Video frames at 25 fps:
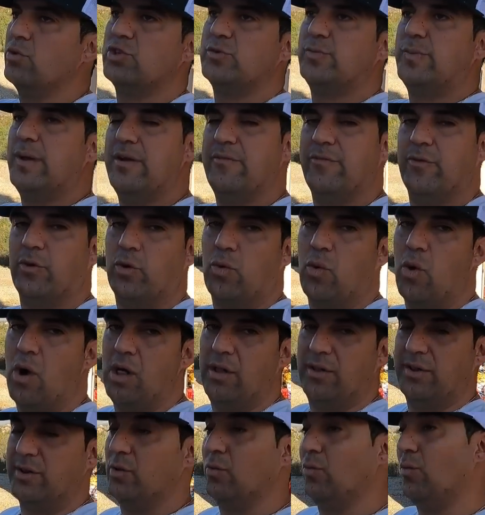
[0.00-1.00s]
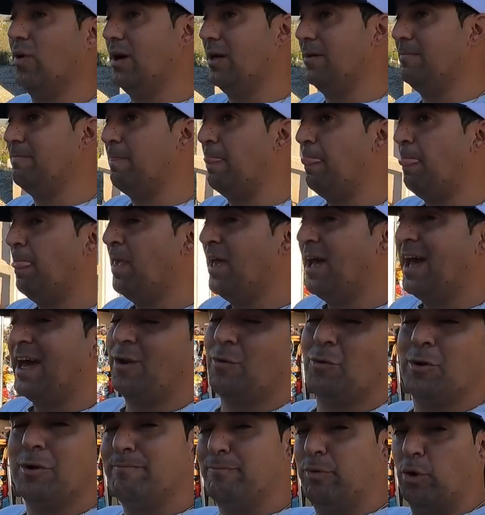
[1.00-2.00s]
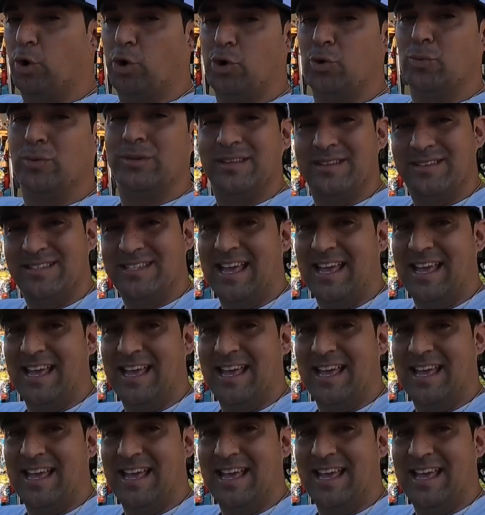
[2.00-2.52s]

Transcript: what you pay for quality. Well, I don't want to bore you with the